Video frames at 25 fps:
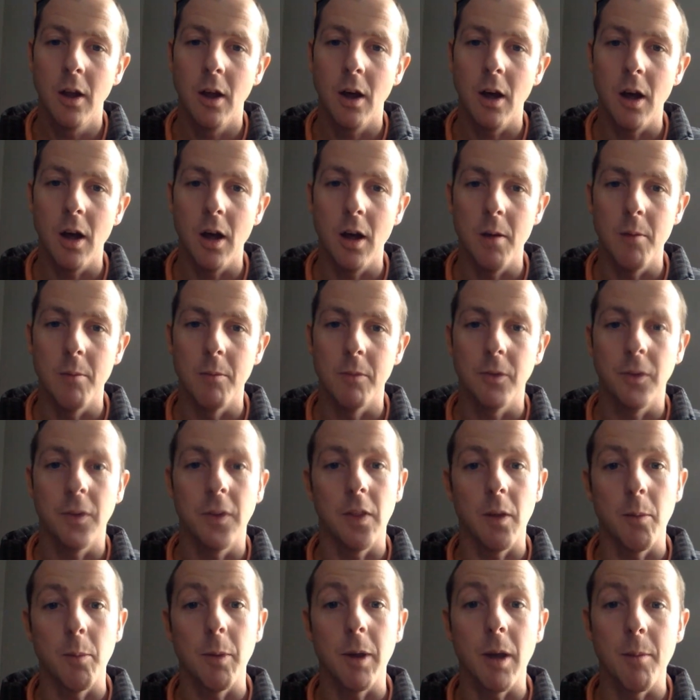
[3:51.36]
so
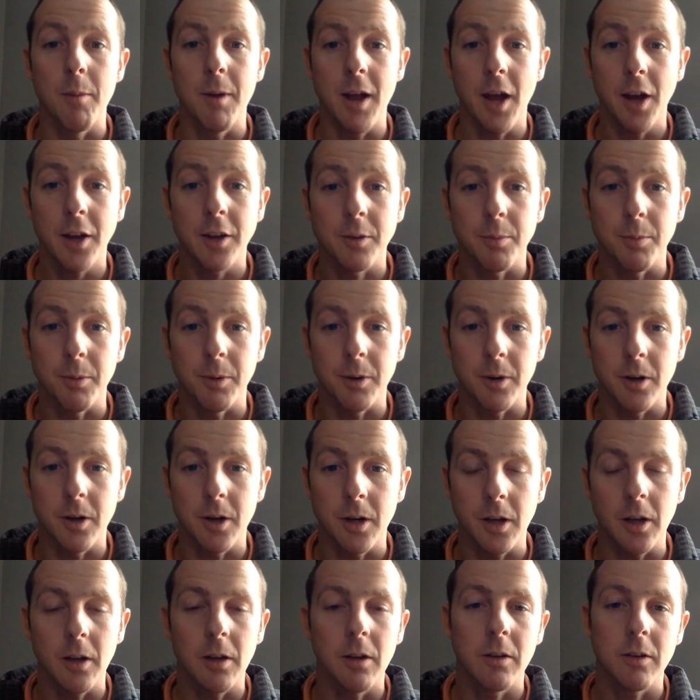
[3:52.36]
that they become an expert
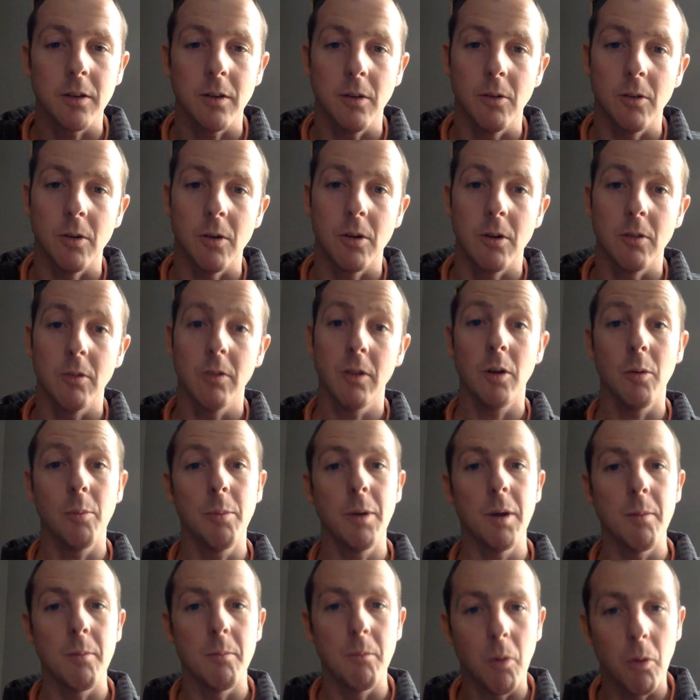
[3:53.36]
on it. So learn a little
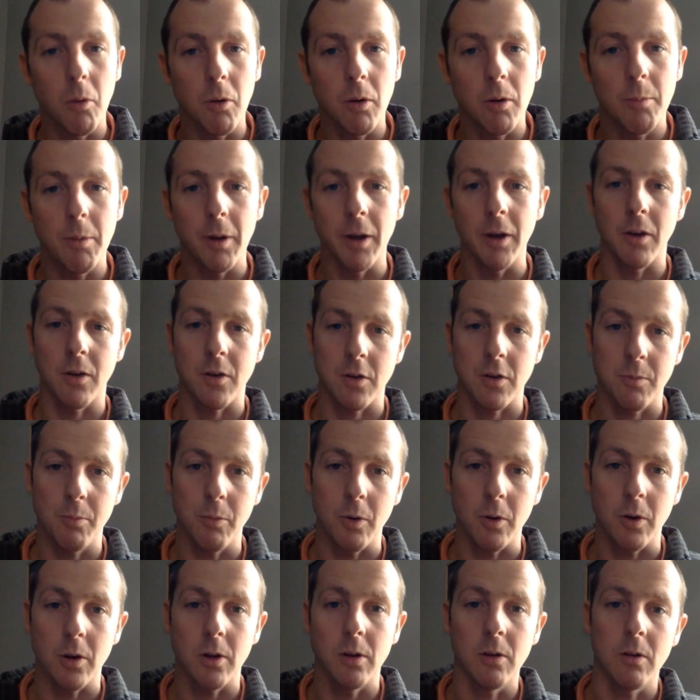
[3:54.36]
bit more about your
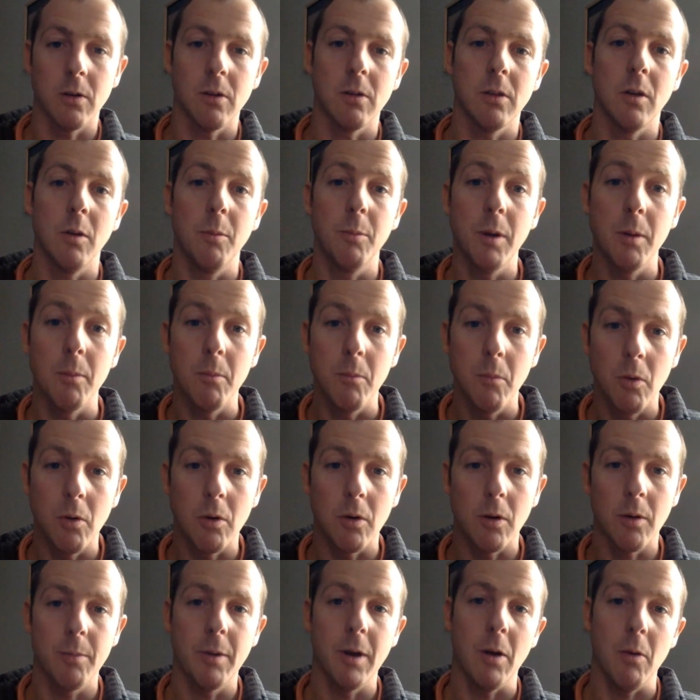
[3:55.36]
sport, learn a little bit
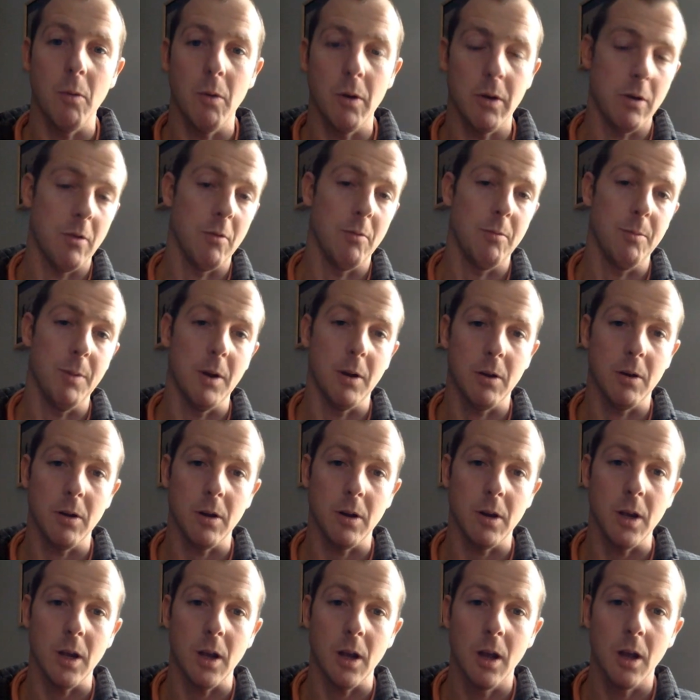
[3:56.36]
more about what you've been
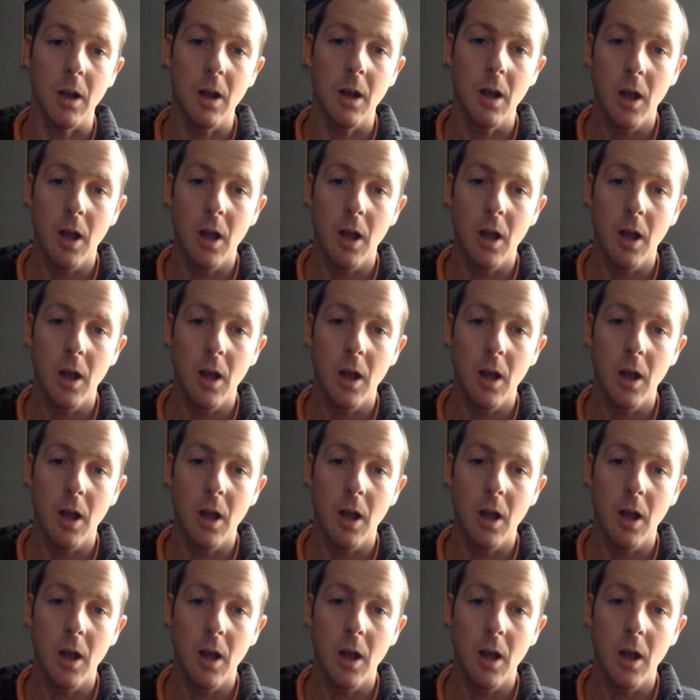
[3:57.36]
cooking.